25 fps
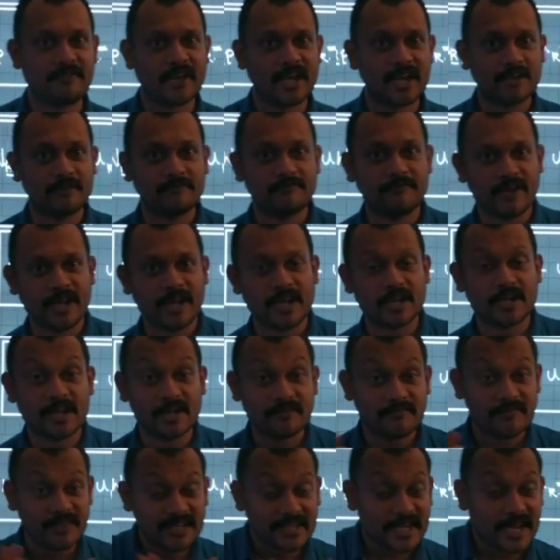Where
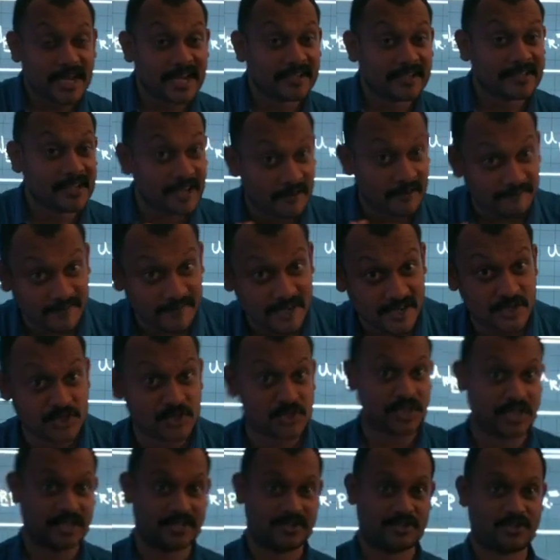did we take the
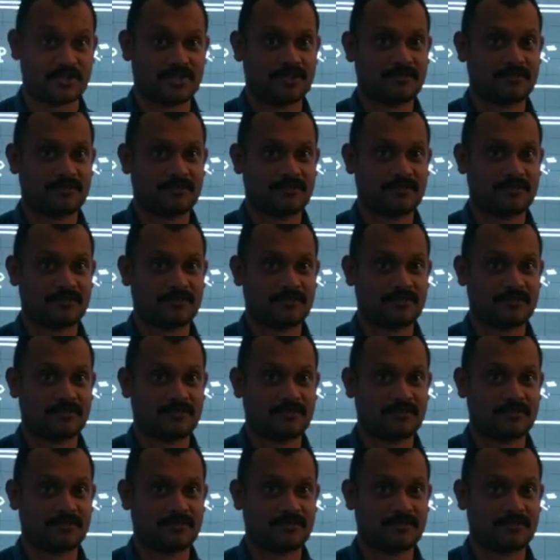reference at?